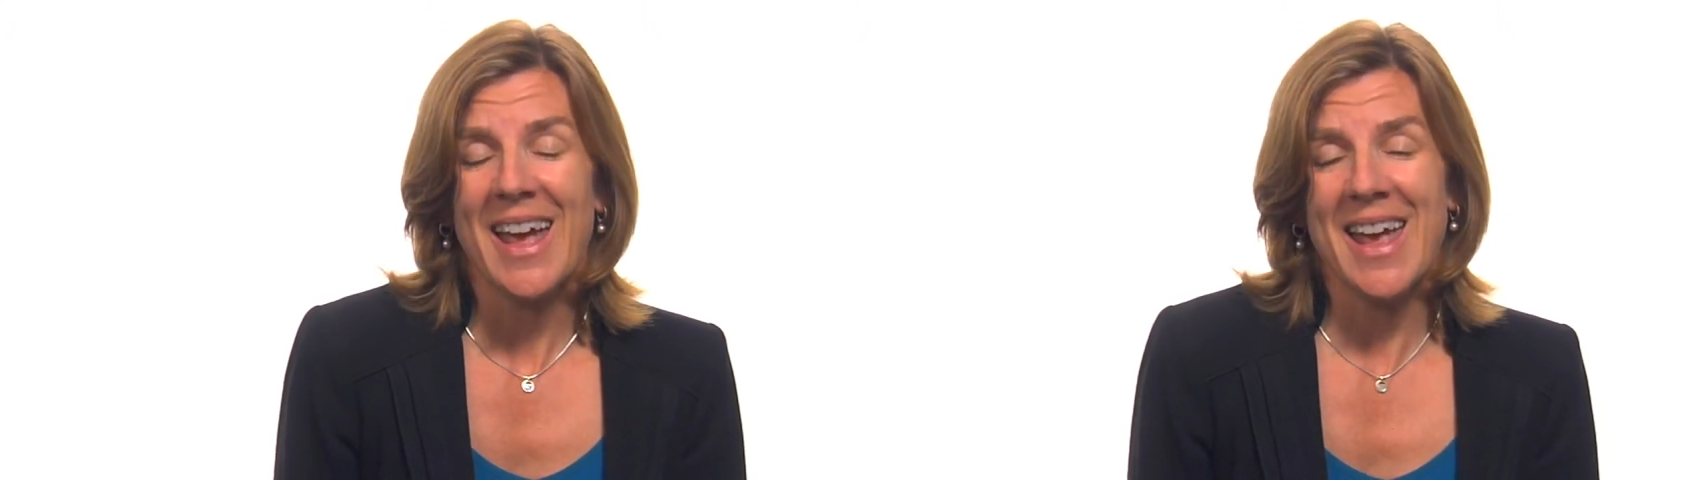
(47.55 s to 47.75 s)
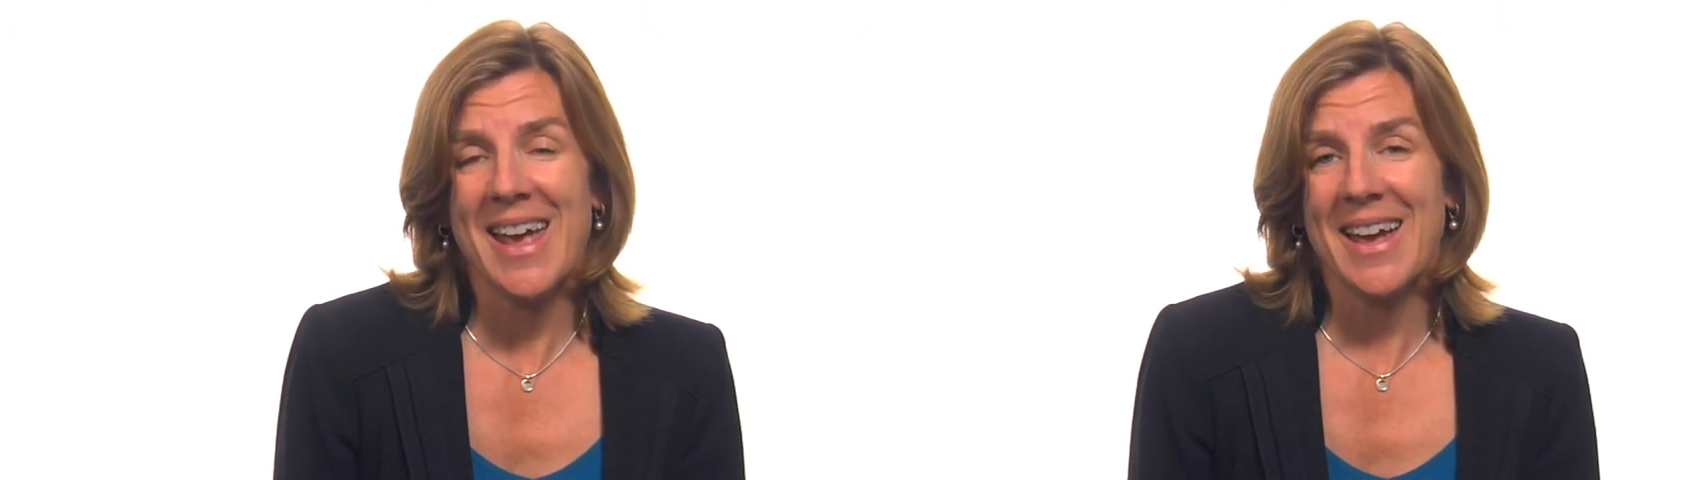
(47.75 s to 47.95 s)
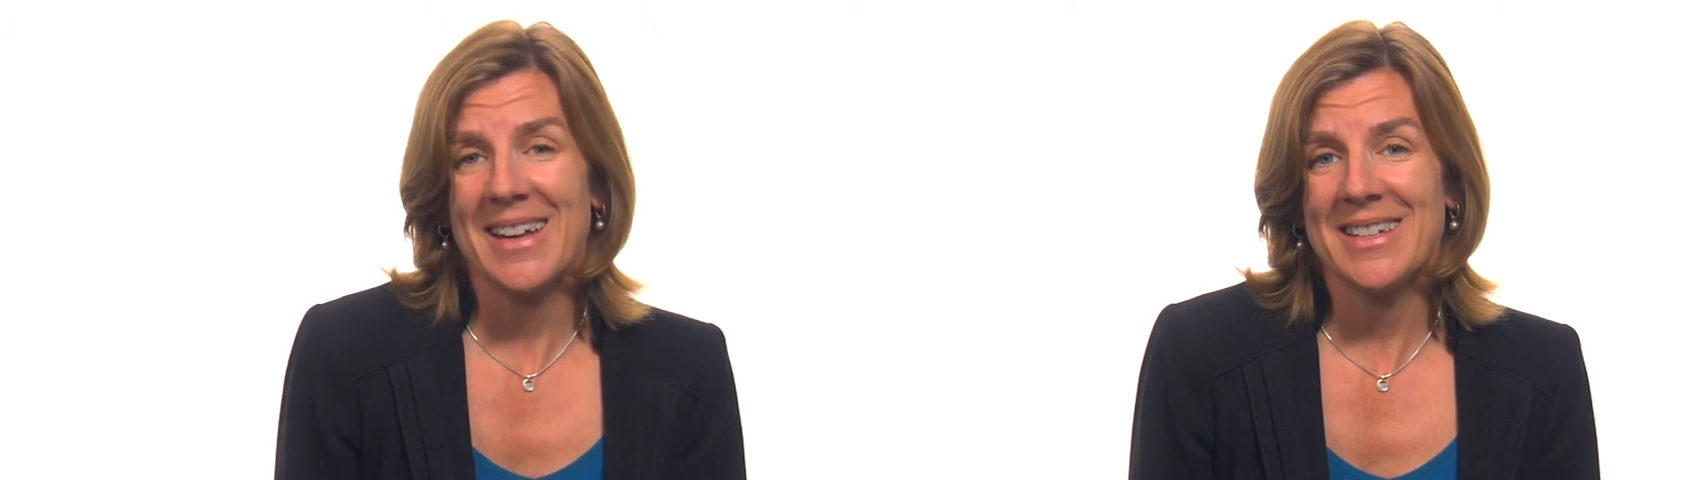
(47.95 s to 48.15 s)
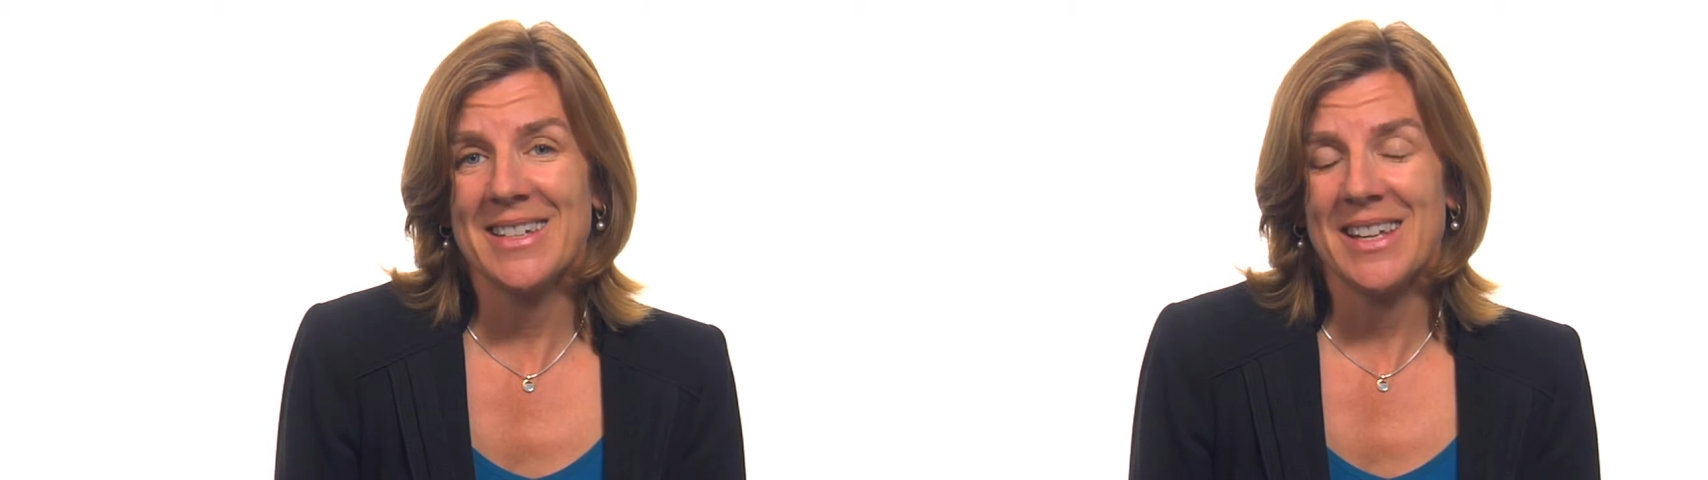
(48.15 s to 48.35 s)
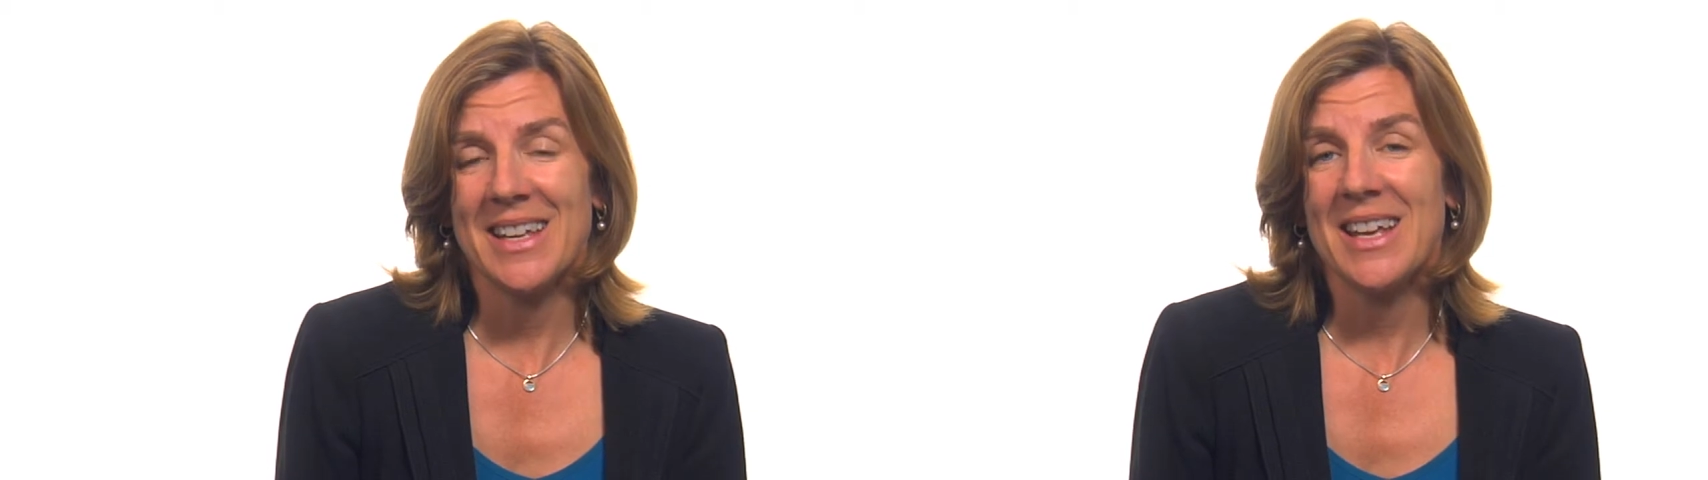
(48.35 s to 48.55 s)

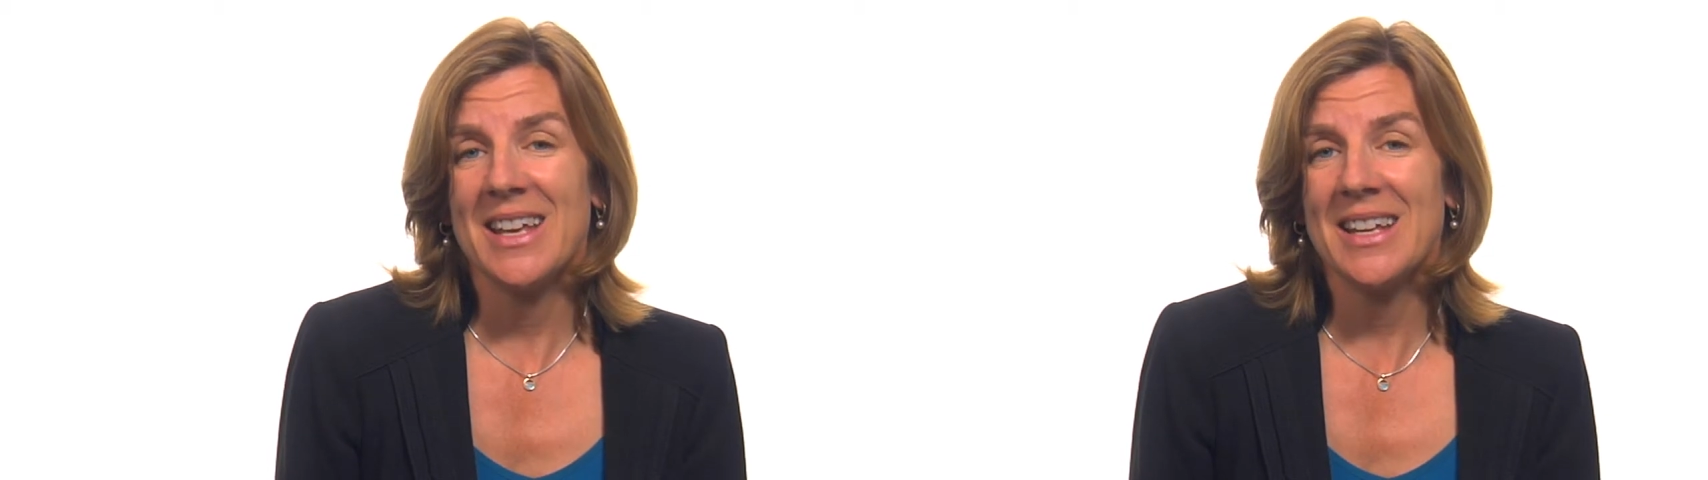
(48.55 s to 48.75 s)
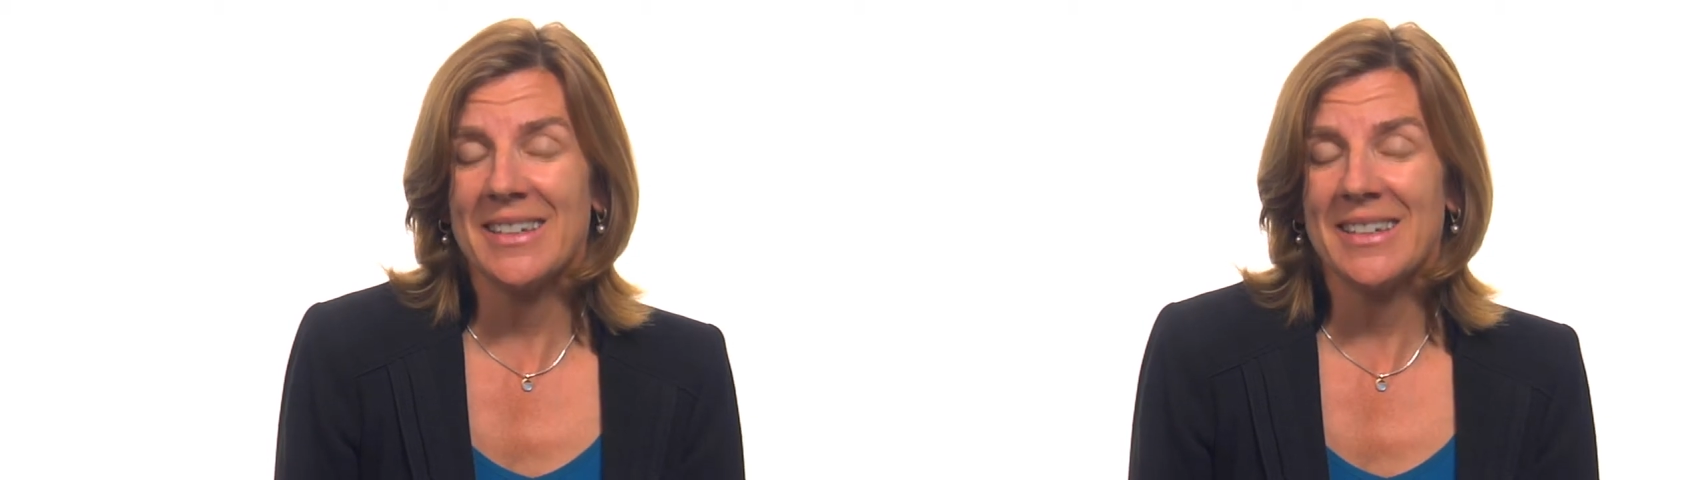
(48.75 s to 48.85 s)
and he